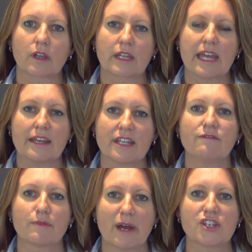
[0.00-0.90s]
get
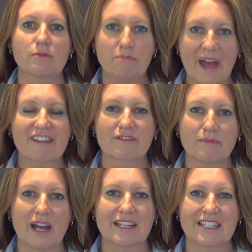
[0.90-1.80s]
information back from
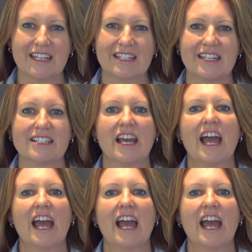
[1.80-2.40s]
my attendees,